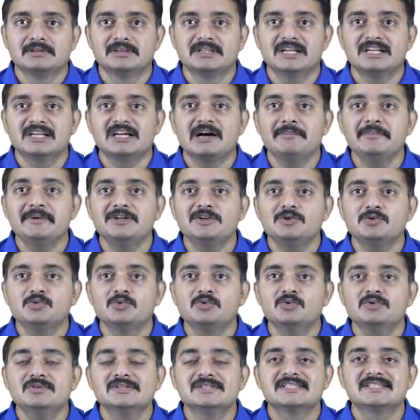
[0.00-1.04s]
Then coming
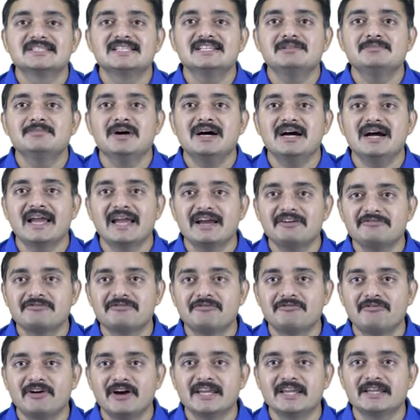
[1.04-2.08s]
to sigma
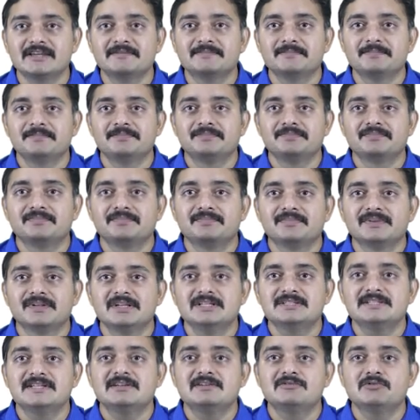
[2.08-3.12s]
Fy
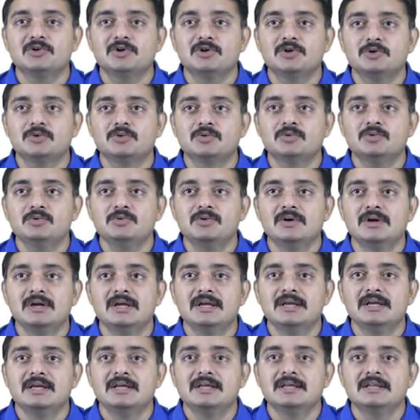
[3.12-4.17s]
is equal to
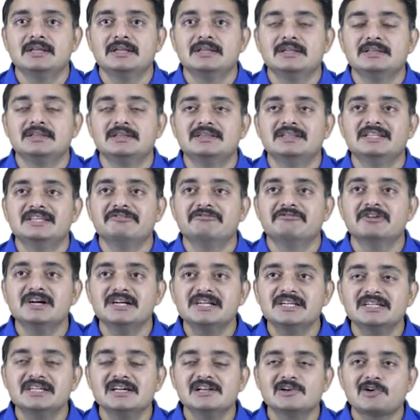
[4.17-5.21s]
the
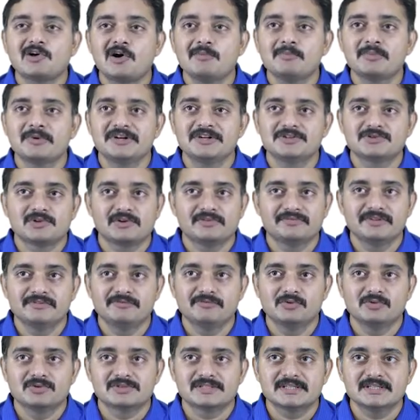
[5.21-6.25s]
vertical components of the
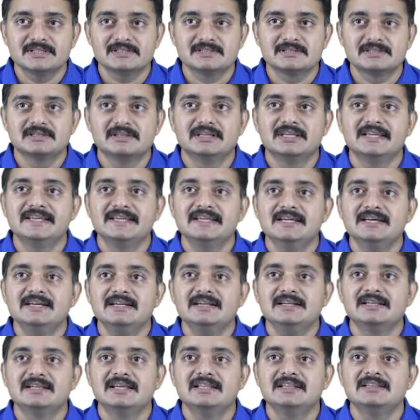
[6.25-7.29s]
forces. Here
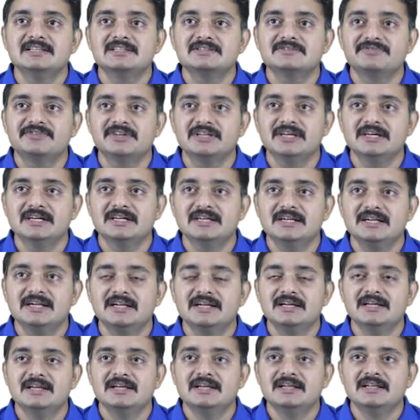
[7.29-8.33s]
in this figure,
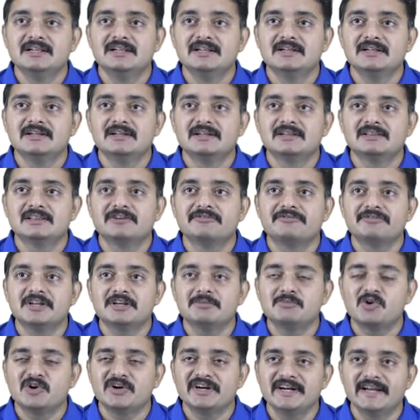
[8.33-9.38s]
the free
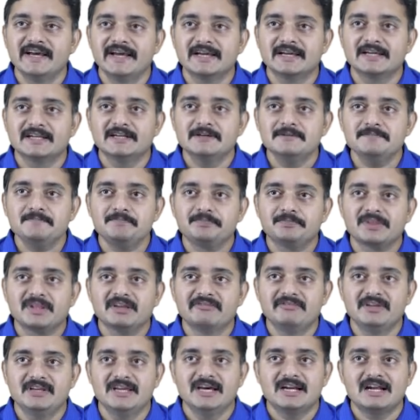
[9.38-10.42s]
body diagram,
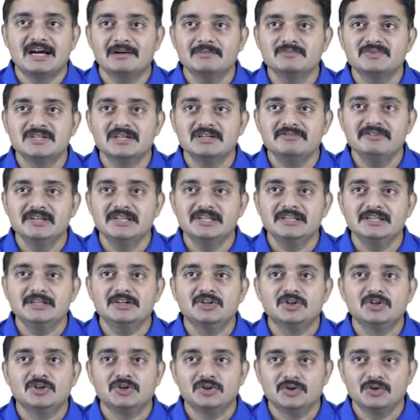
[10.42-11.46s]
we are observing
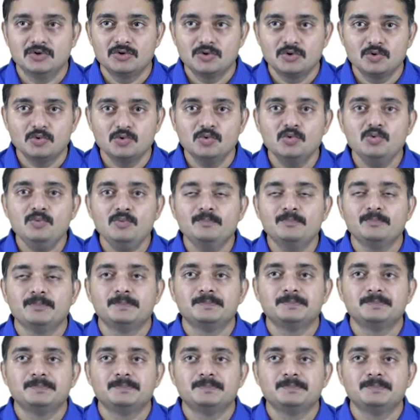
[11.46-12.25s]
two